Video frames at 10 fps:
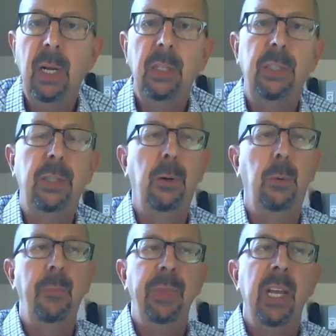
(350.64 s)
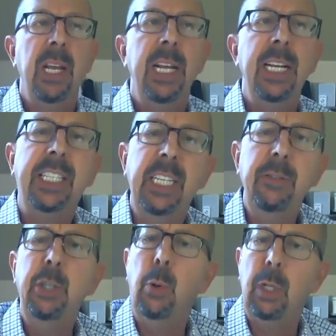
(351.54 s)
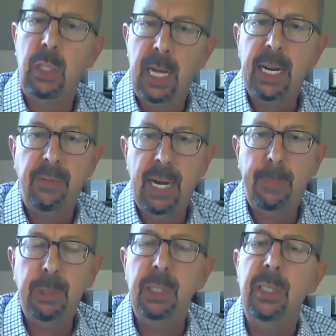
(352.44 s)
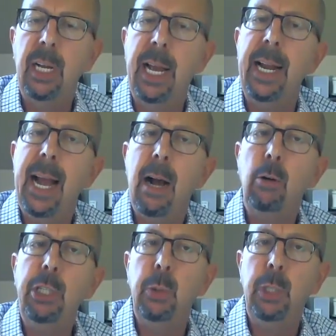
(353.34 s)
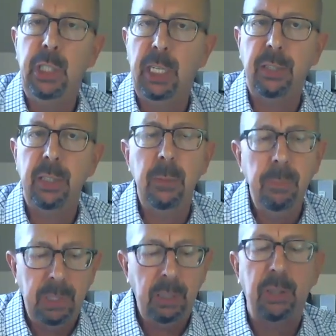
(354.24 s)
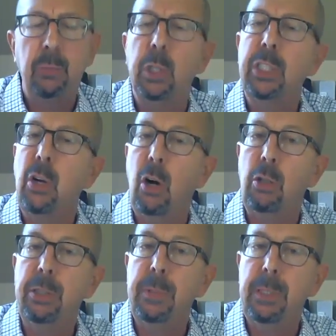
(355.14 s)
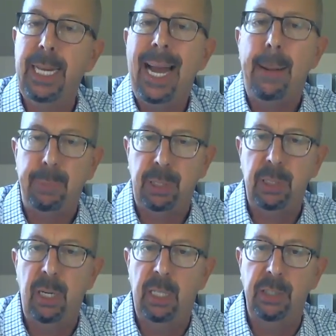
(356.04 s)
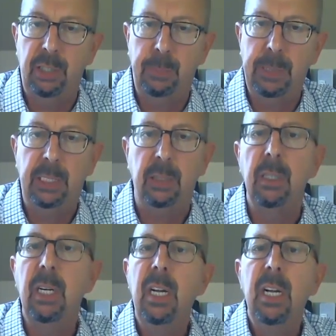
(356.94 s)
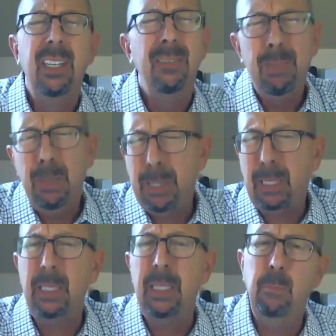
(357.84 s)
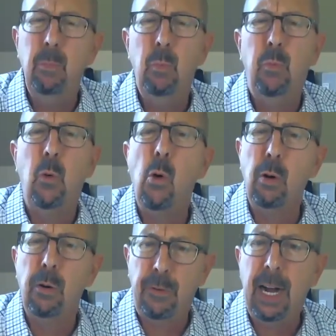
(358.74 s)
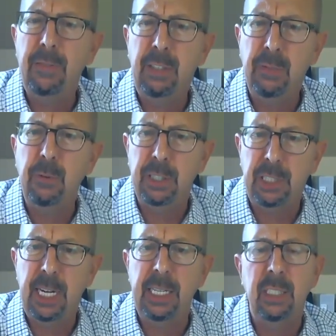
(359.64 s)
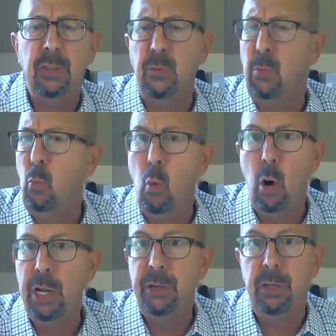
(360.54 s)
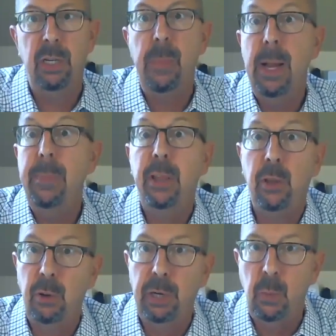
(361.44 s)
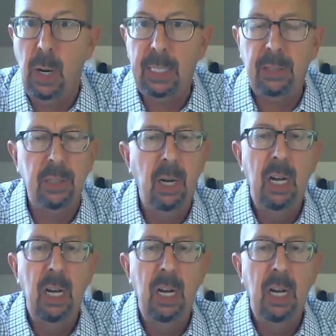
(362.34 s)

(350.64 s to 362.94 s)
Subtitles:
So it gives you a lot of options. And how do you adjust them? There's what's called taps on the speaker. Typically 4 or 5 different settings from 1 to maybe 30 watts.